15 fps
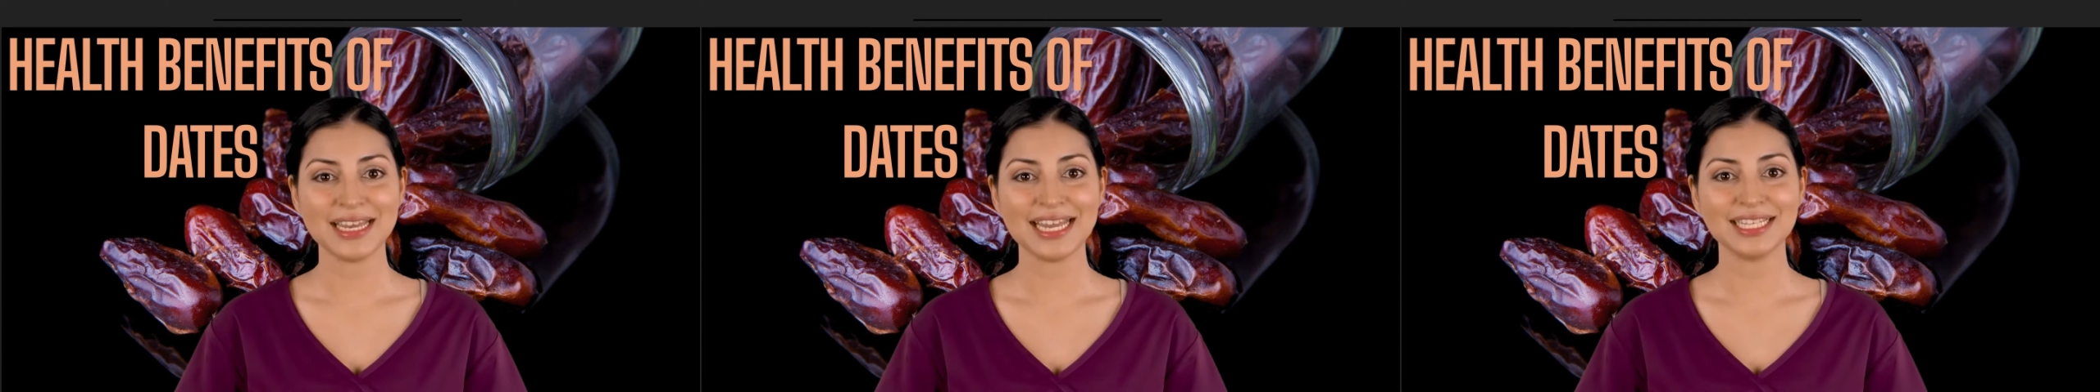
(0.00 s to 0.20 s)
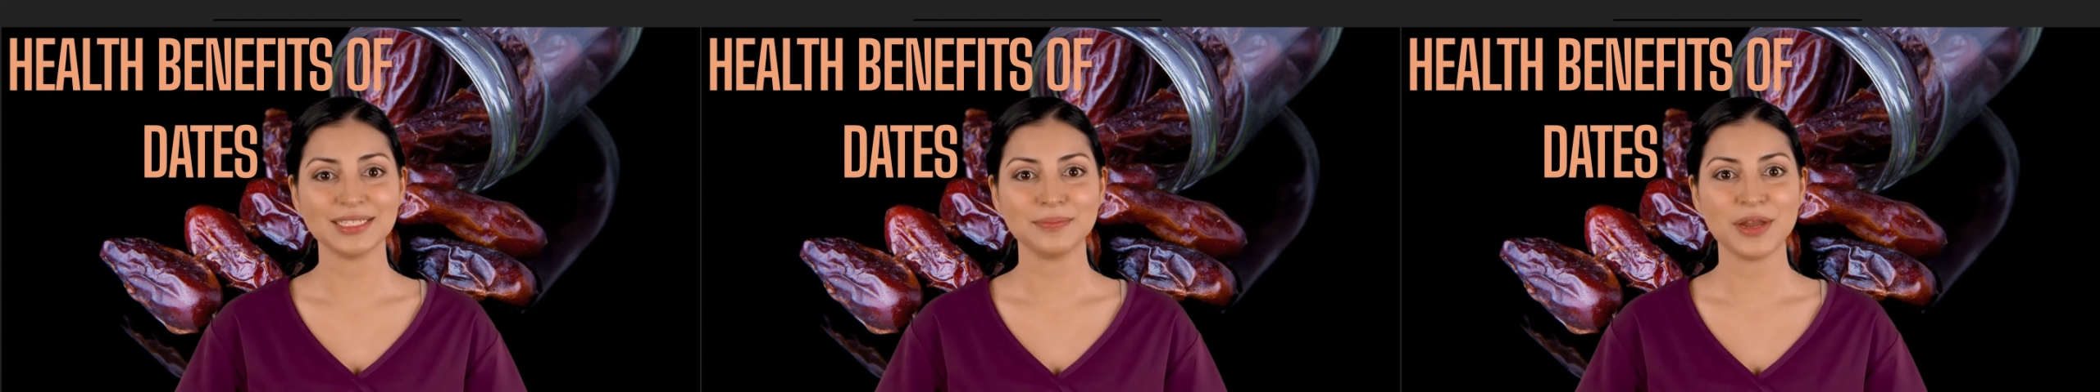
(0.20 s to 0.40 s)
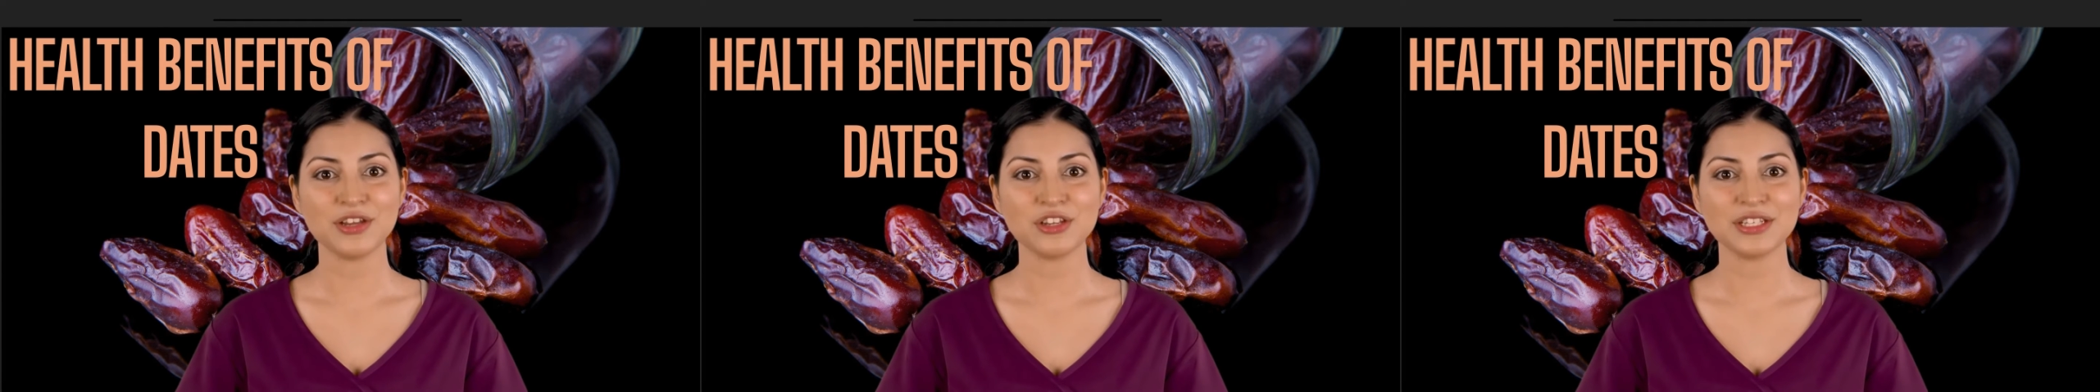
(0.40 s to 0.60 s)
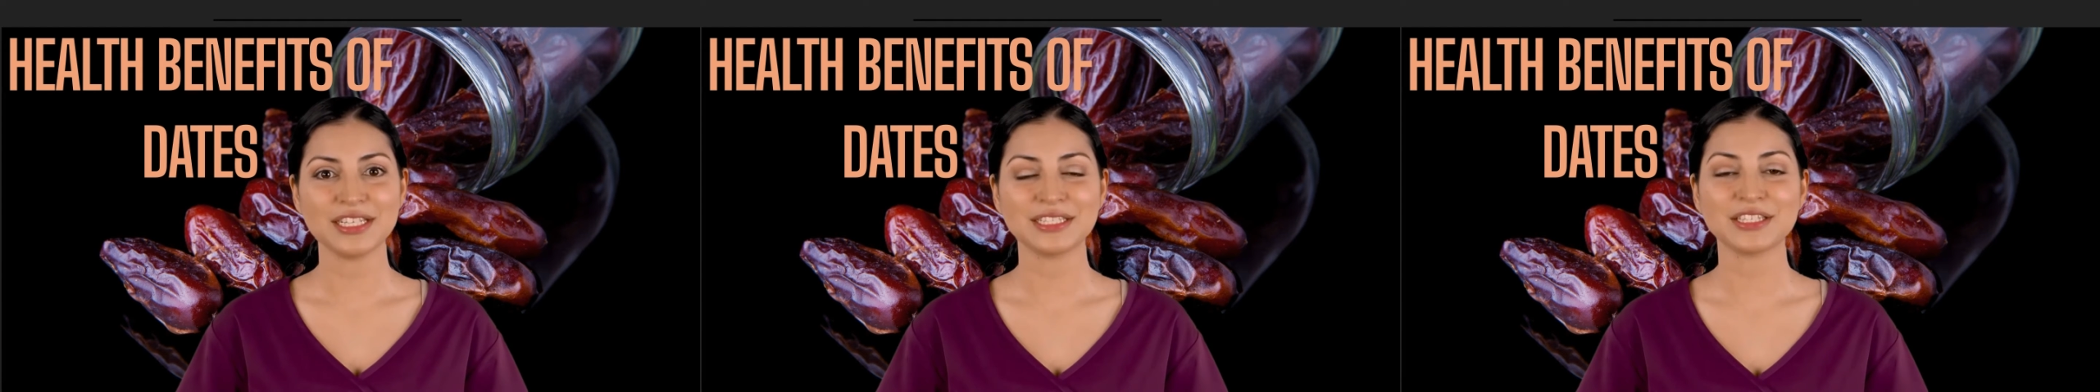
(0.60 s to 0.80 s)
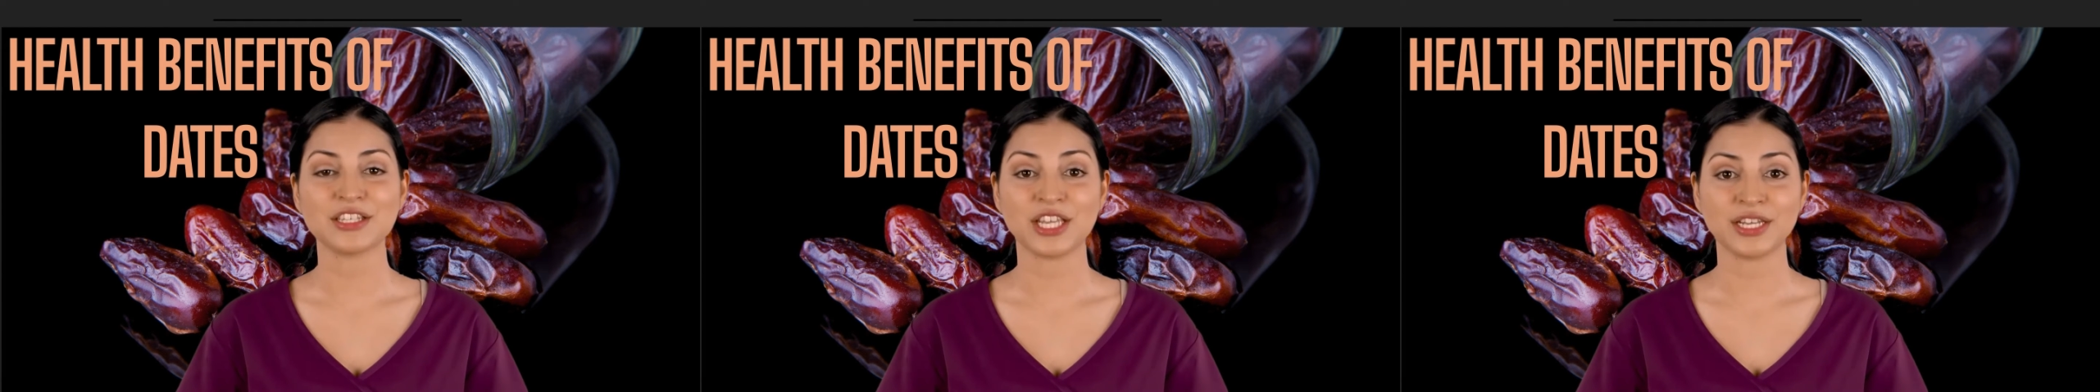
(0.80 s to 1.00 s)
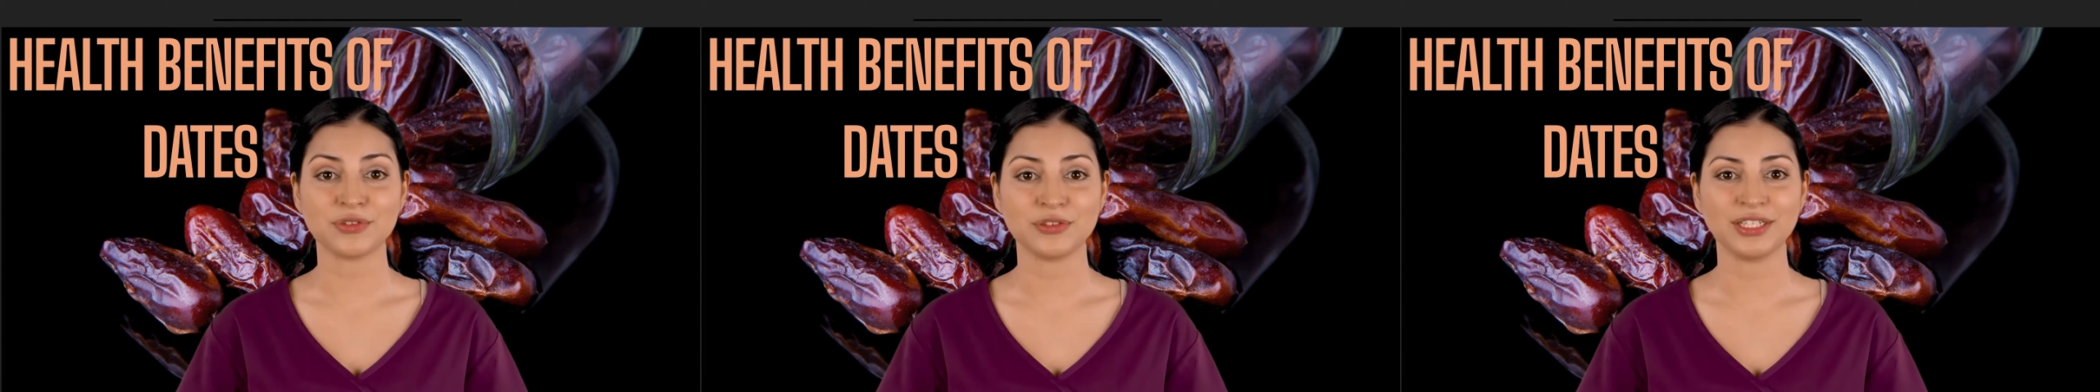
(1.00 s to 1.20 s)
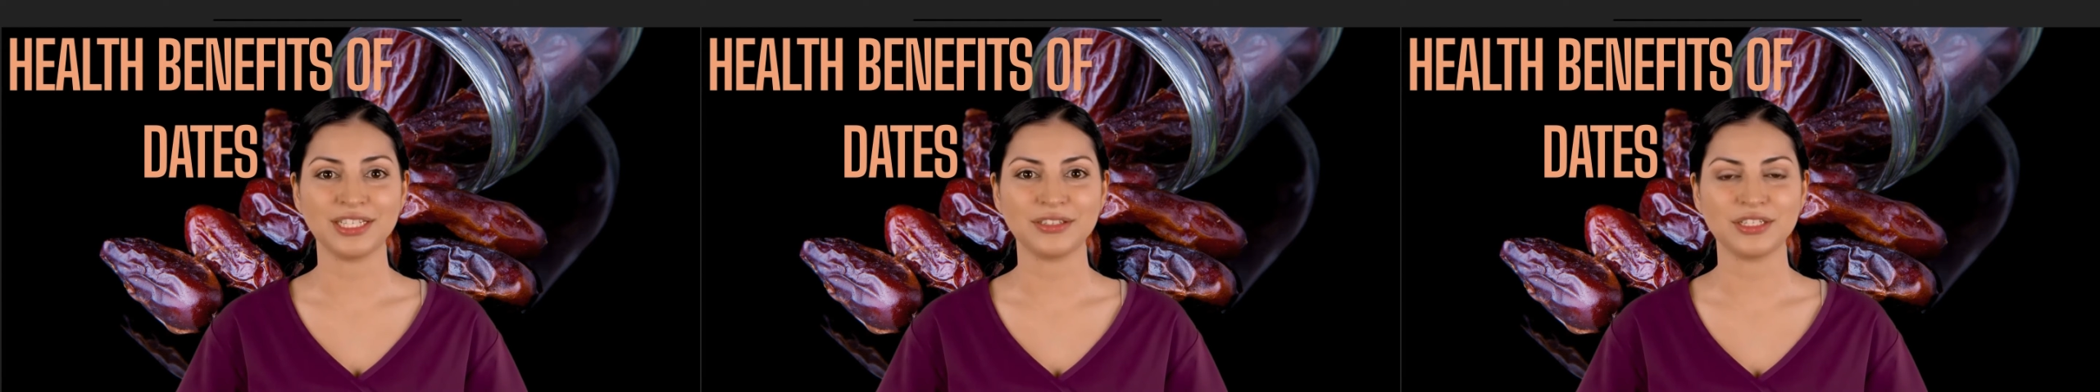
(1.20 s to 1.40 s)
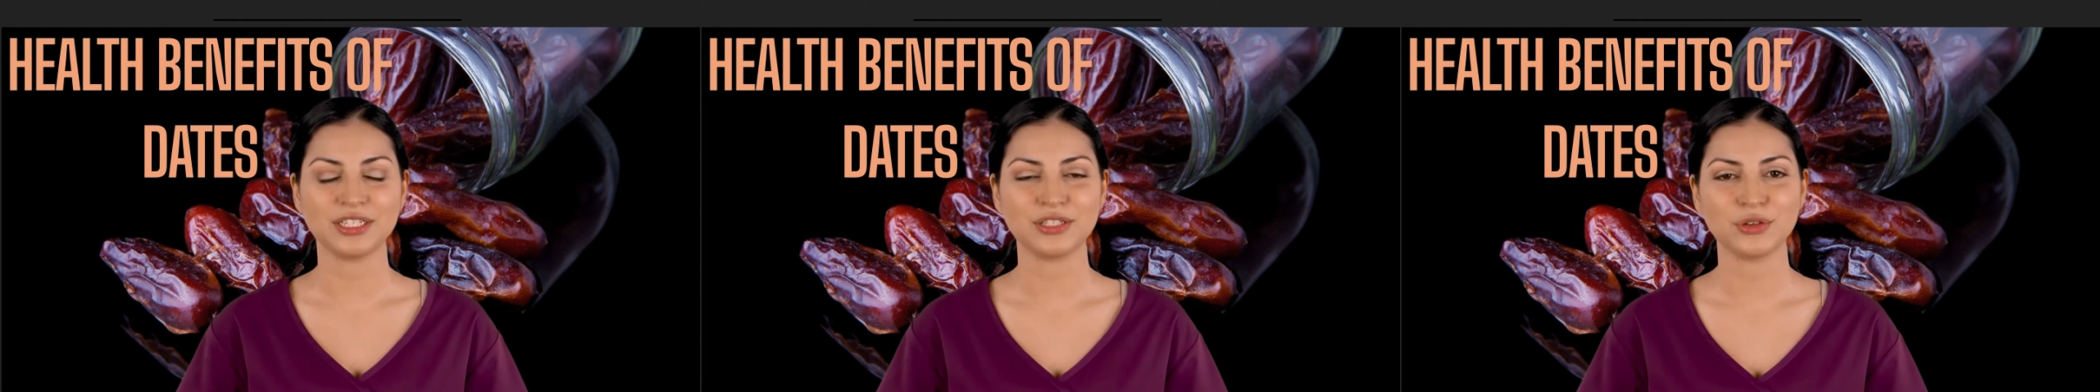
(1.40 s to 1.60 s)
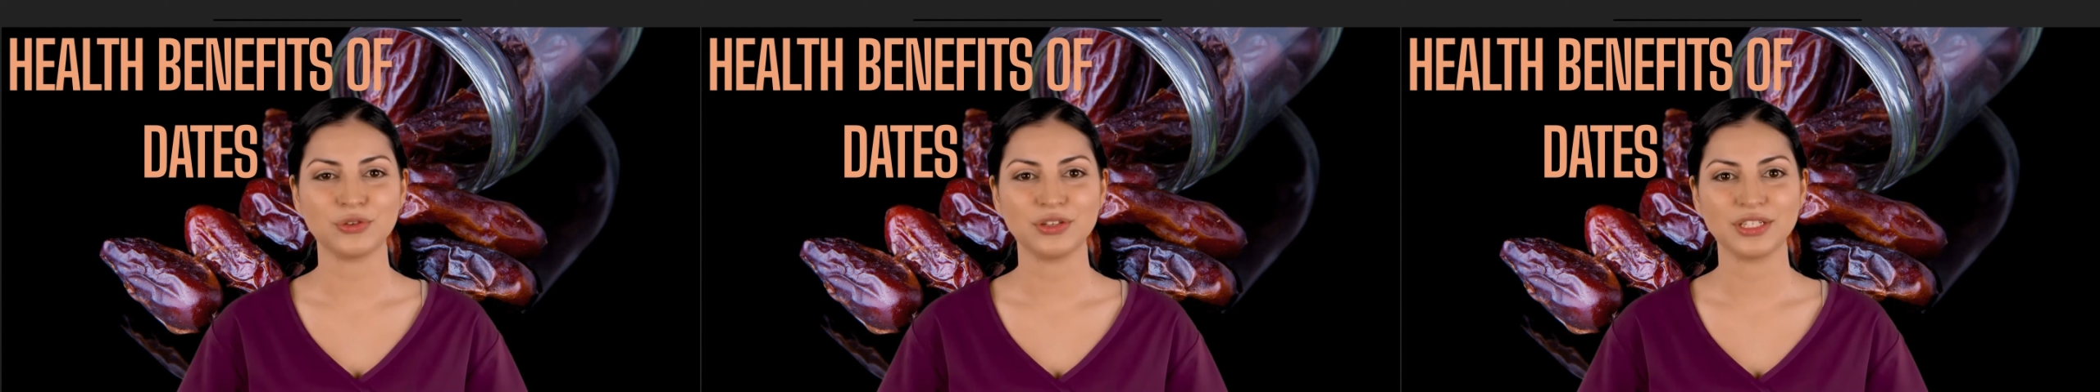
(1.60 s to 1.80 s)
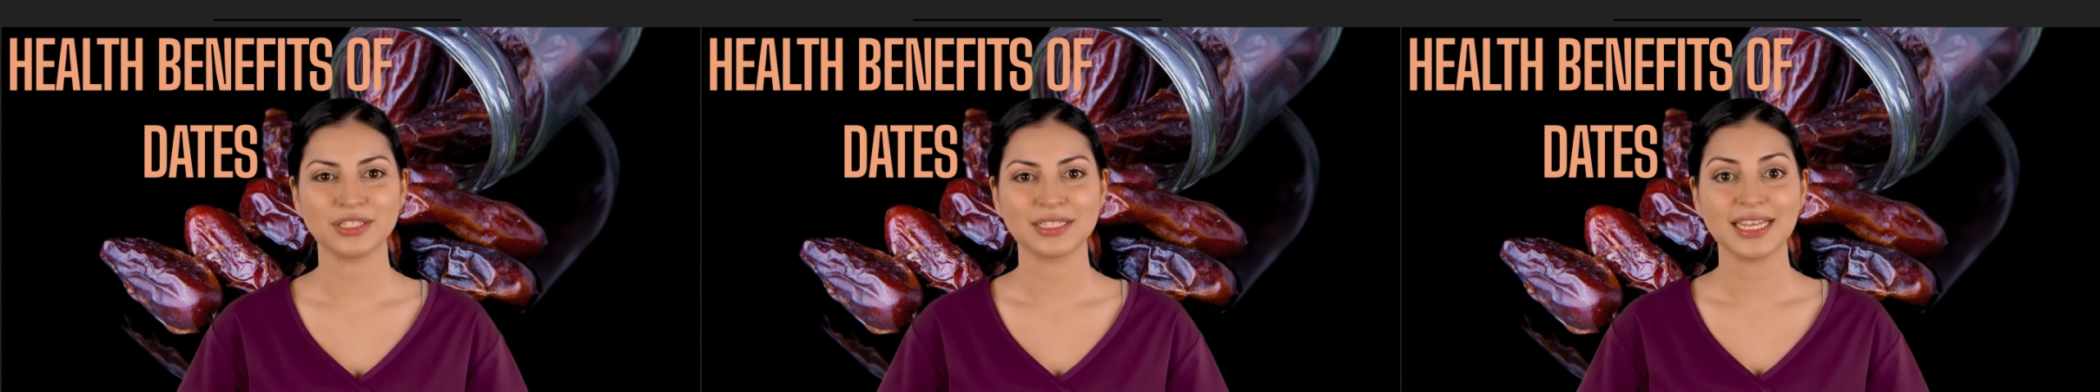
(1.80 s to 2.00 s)
especially degenerative
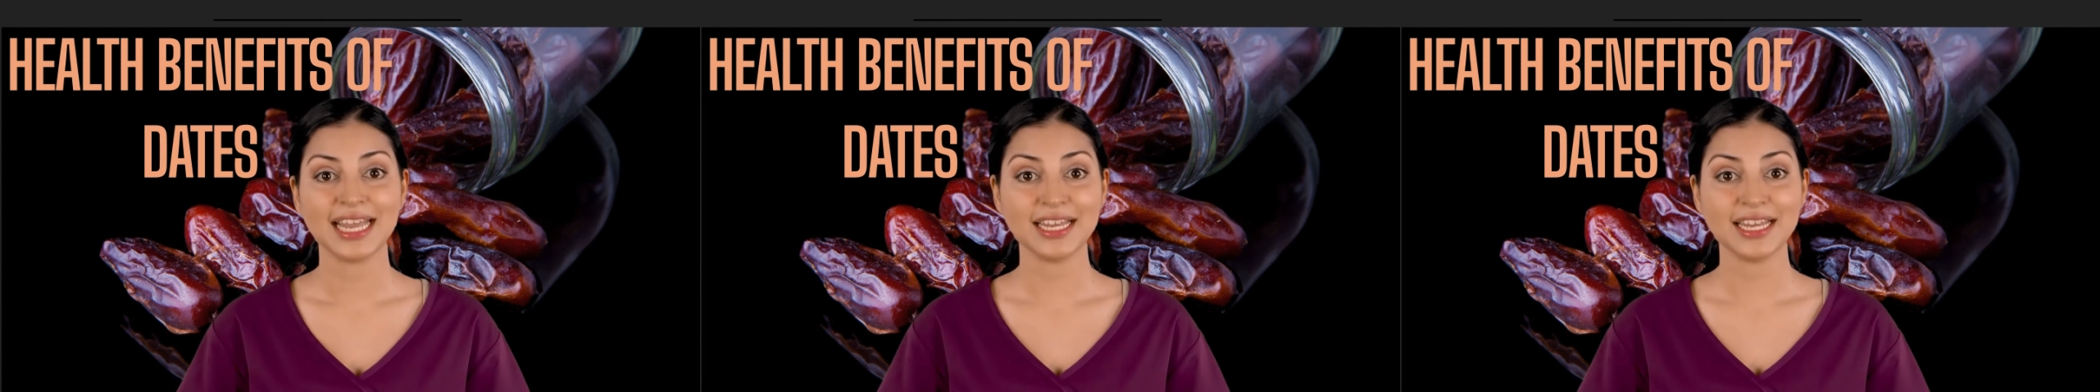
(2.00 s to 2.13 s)
disorders,